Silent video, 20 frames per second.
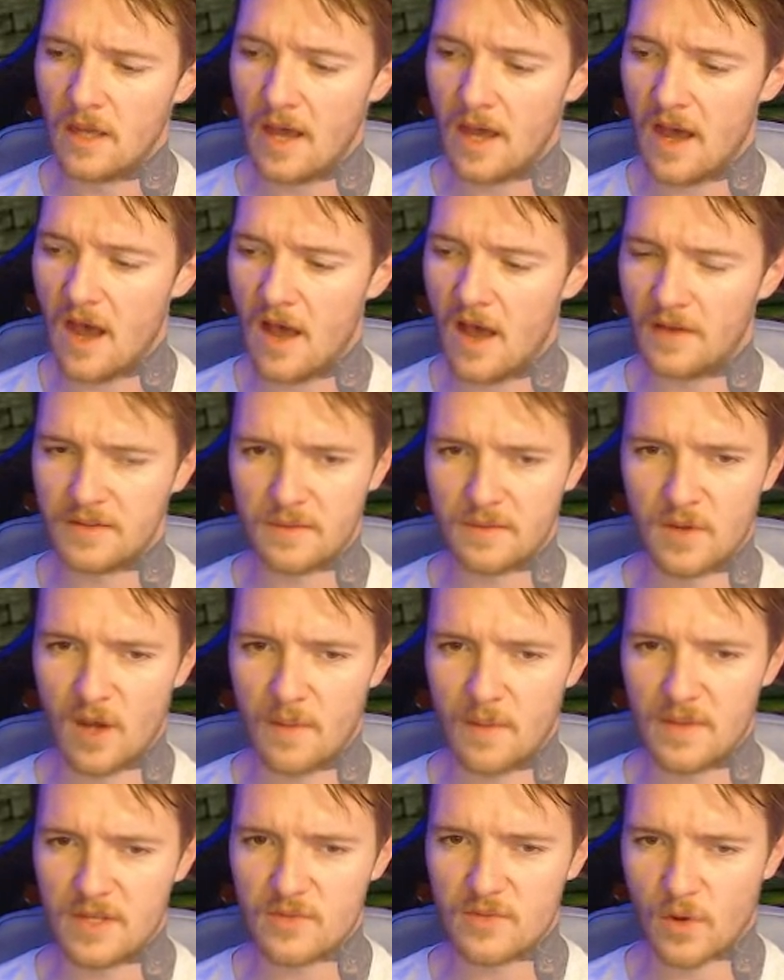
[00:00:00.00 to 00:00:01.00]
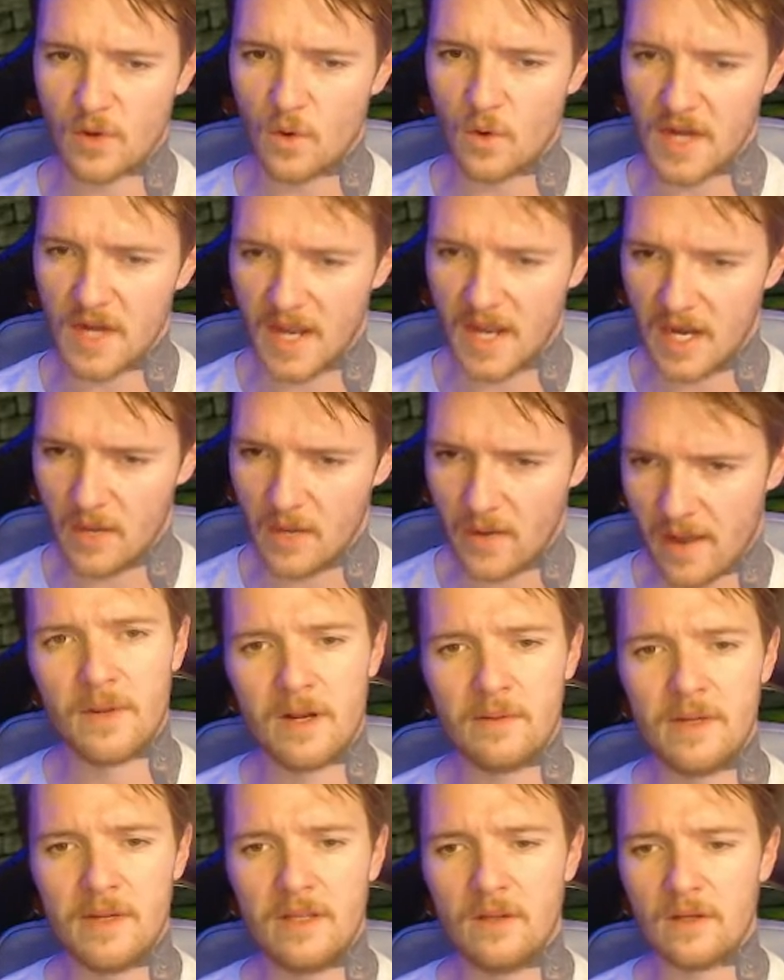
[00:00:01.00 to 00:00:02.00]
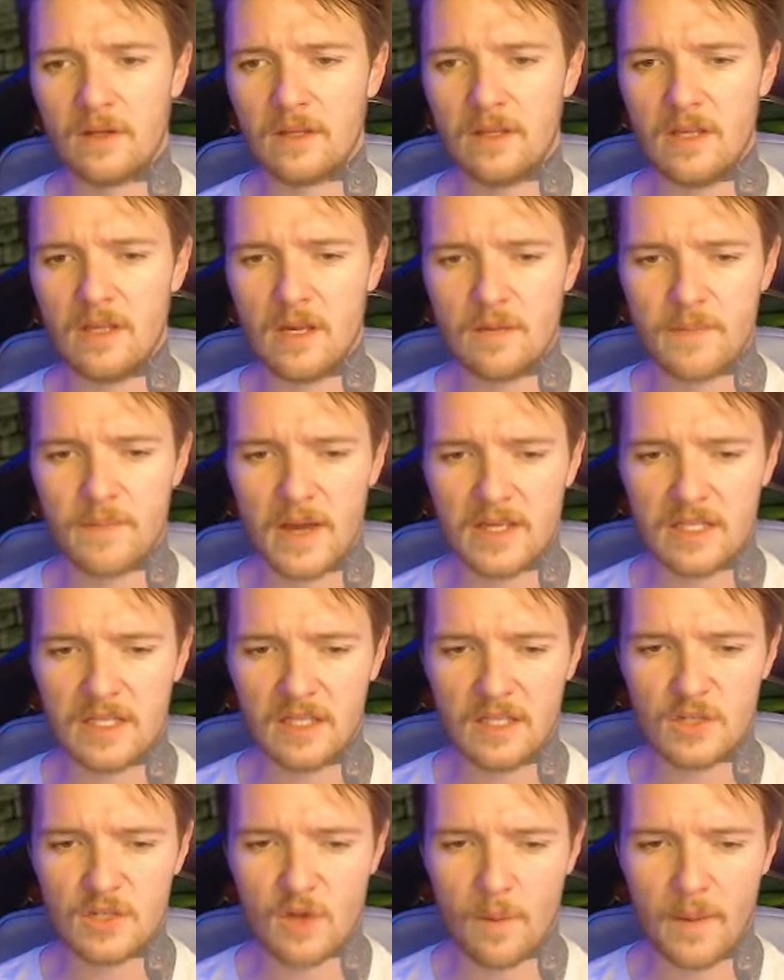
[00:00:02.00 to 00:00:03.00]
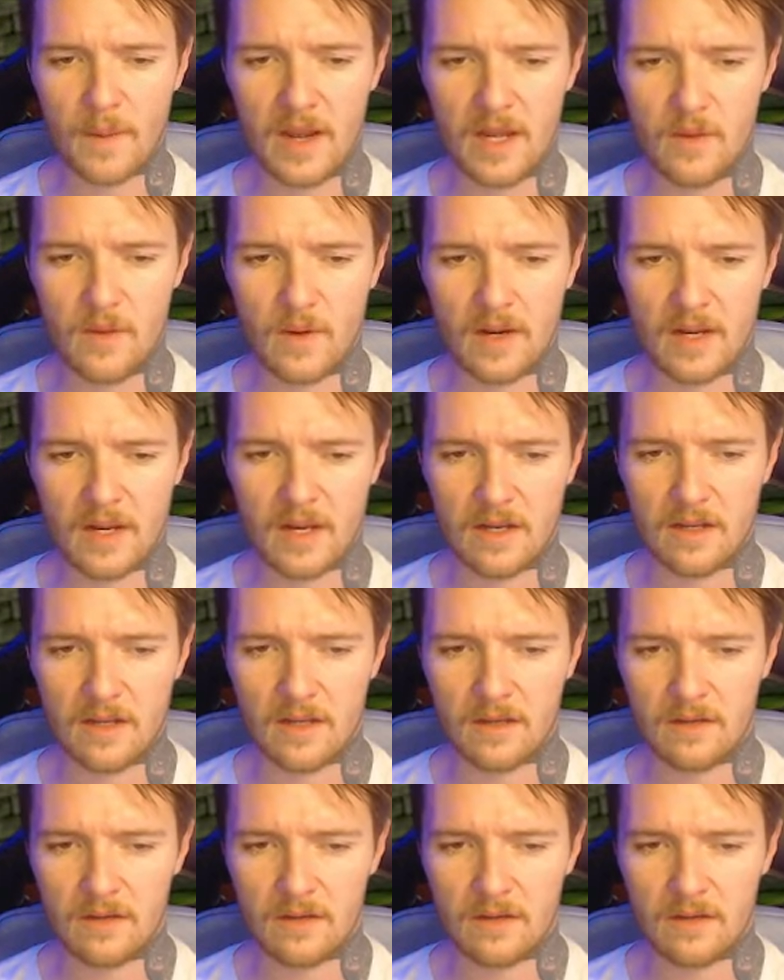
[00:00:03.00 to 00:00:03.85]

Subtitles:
At the time of this recording anyway. But I mean, look, you can basically drop anyone in,